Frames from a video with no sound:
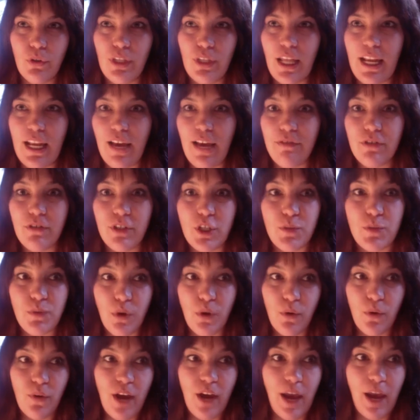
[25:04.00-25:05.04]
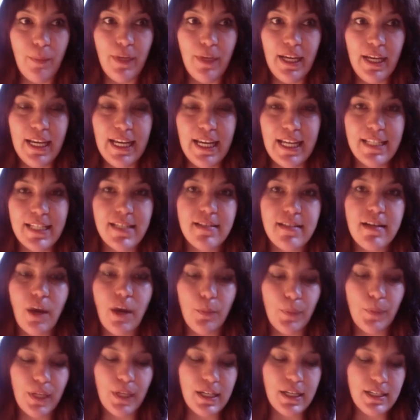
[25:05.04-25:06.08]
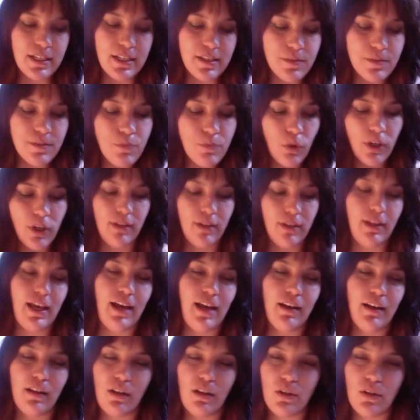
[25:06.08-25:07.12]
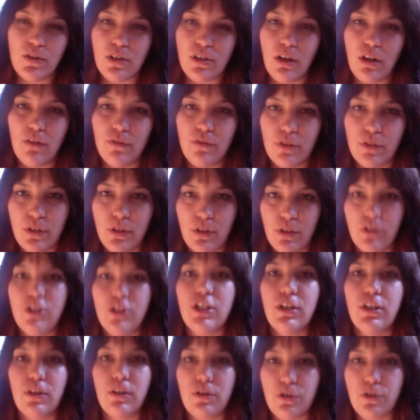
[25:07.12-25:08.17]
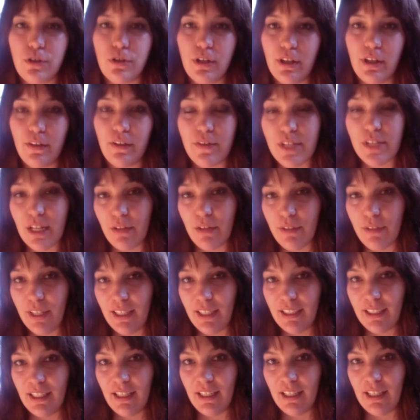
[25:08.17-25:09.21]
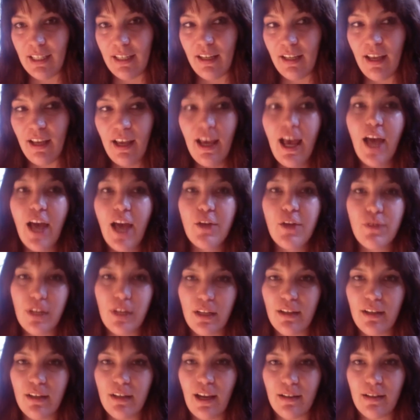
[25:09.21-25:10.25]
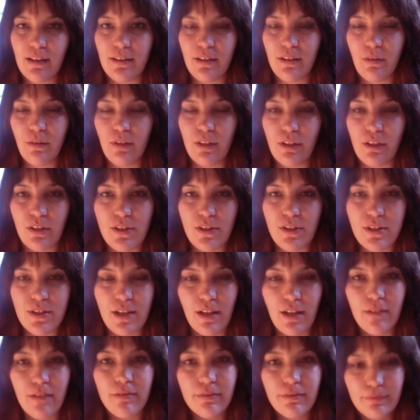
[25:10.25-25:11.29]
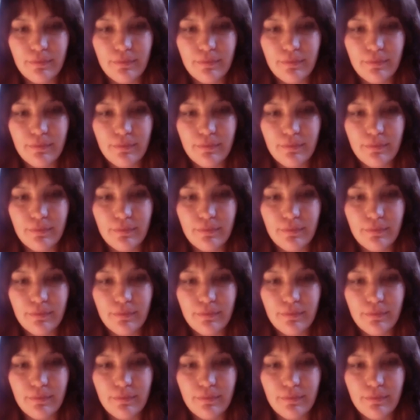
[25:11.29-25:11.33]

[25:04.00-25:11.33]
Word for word: and after this program it stopped because it's more than that it also offers you a journey of self-healing and and reconnecting with yourself